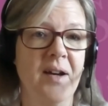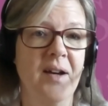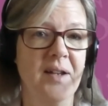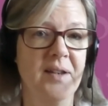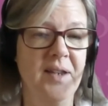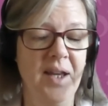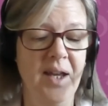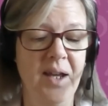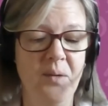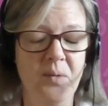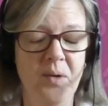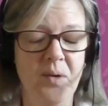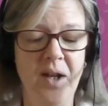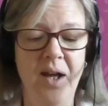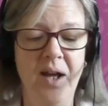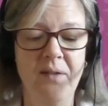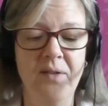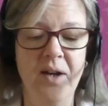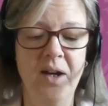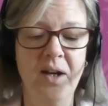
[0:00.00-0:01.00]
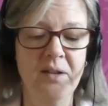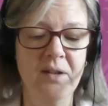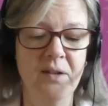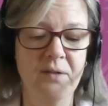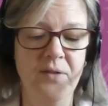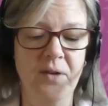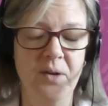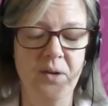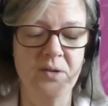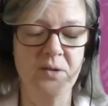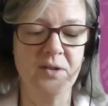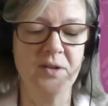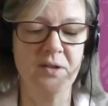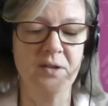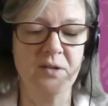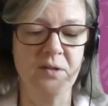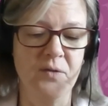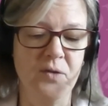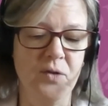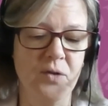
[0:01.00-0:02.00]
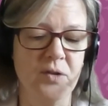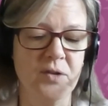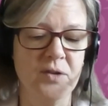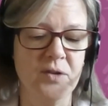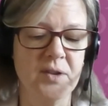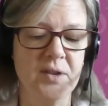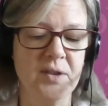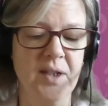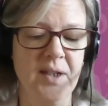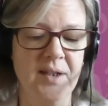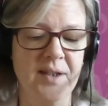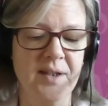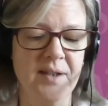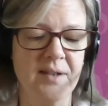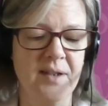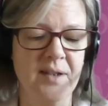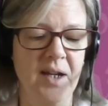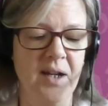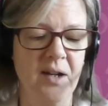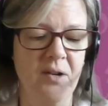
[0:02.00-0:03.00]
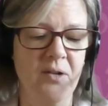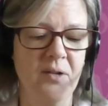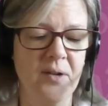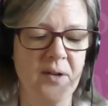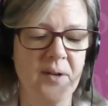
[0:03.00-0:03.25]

They will have other focuses, of course, than this dialogue.